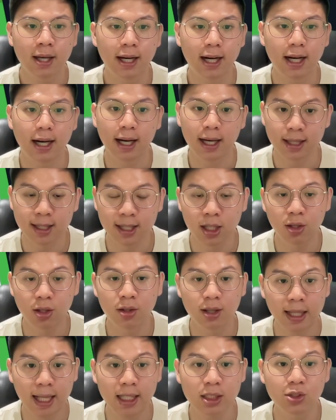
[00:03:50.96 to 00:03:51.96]
And
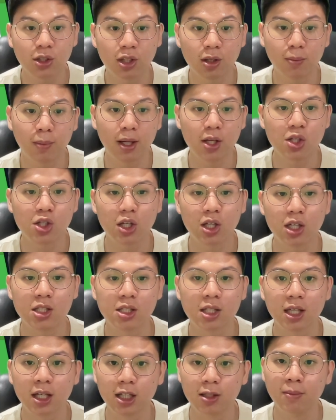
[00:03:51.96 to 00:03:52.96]
then last on the bench
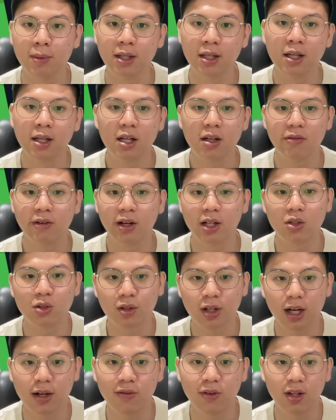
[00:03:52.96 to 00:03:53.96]
is Kilman, right, to
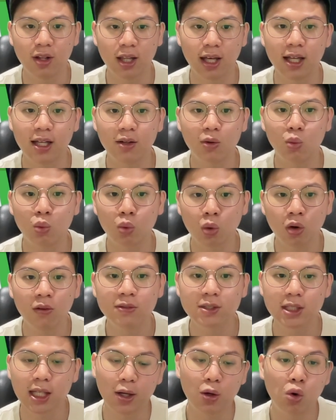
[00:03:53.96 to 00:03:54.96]
cover that
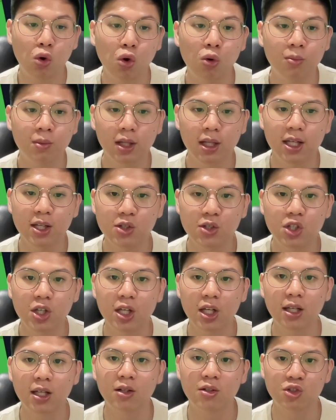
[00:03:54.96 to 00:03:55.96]
Wolves at home clean
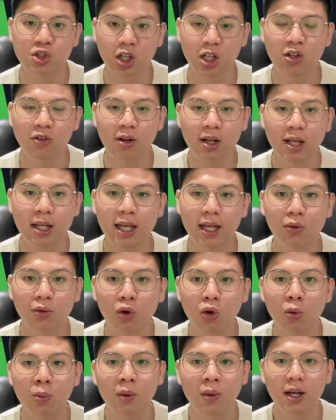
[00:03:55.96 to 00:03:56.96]
sheet. Now, generally at
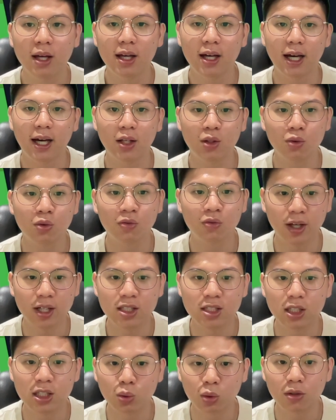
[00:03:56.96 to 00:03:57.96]
home, I do
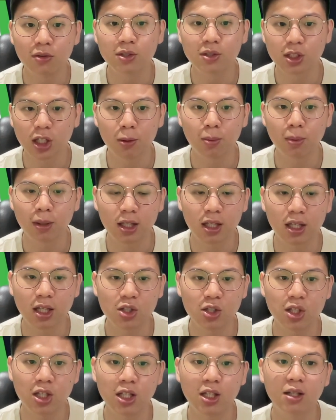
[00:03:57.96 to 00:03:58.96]
fancy Wolves to keep a clean
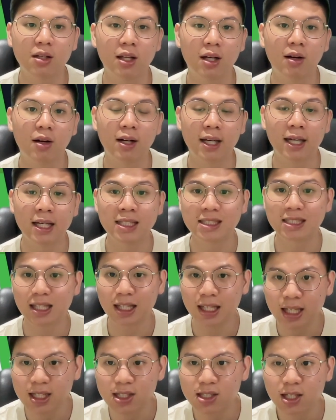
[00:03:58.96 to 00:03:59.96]
sheet. Now, against
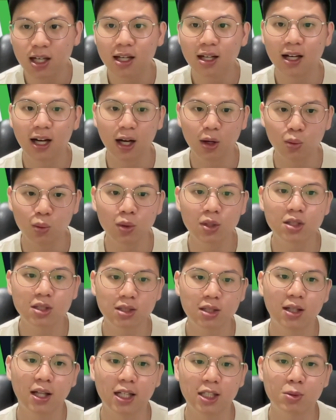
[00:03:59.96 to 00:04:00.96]
Leeds, I would
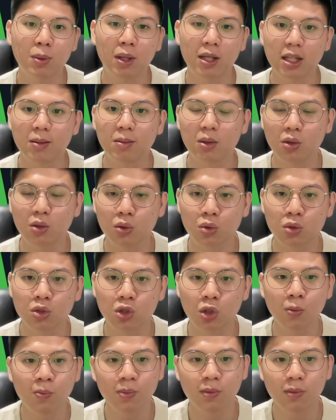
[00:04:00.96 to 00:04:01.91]
still expect them to do so,